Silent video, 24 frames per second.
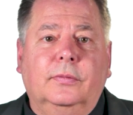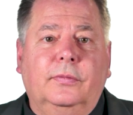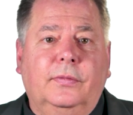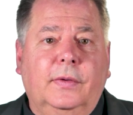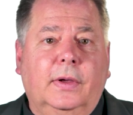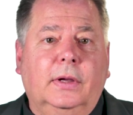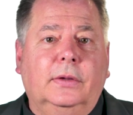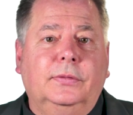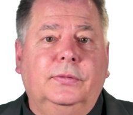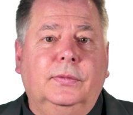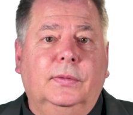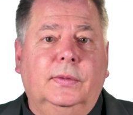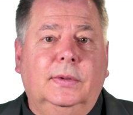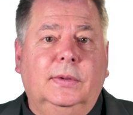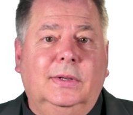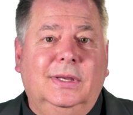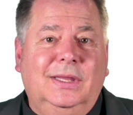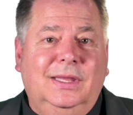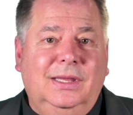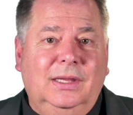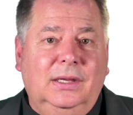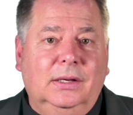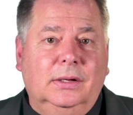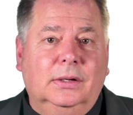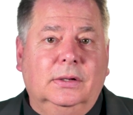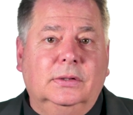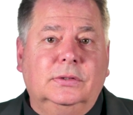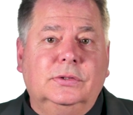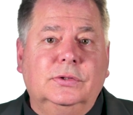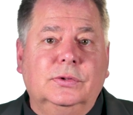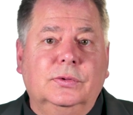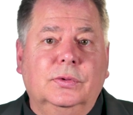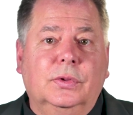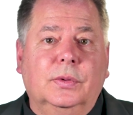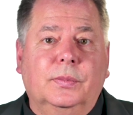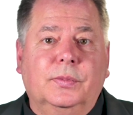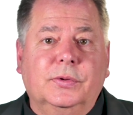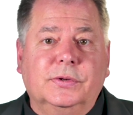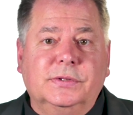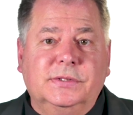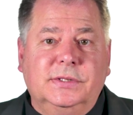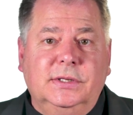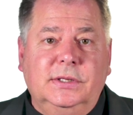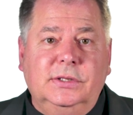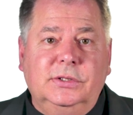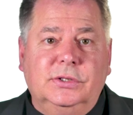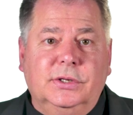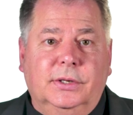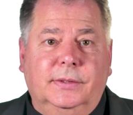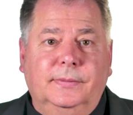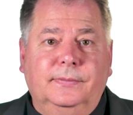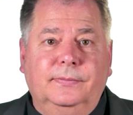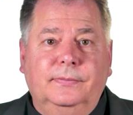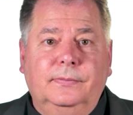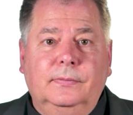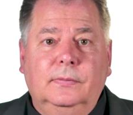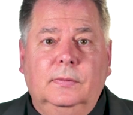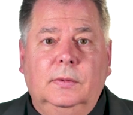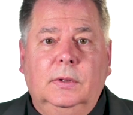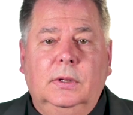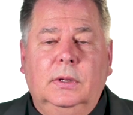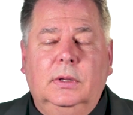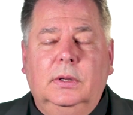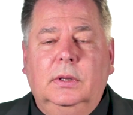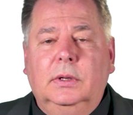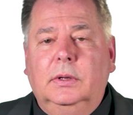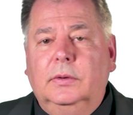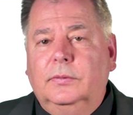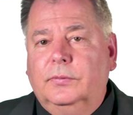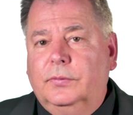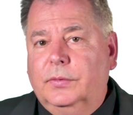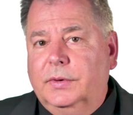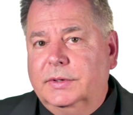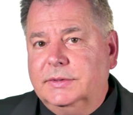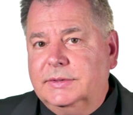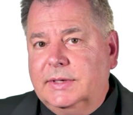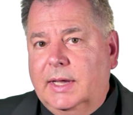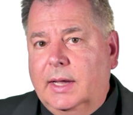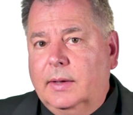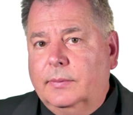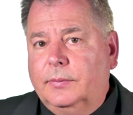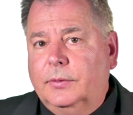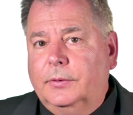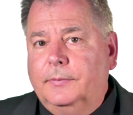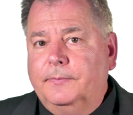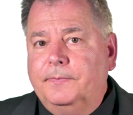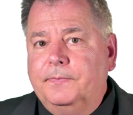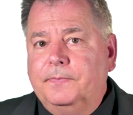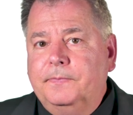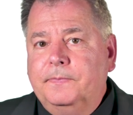failed to adhere to the procedure. For example,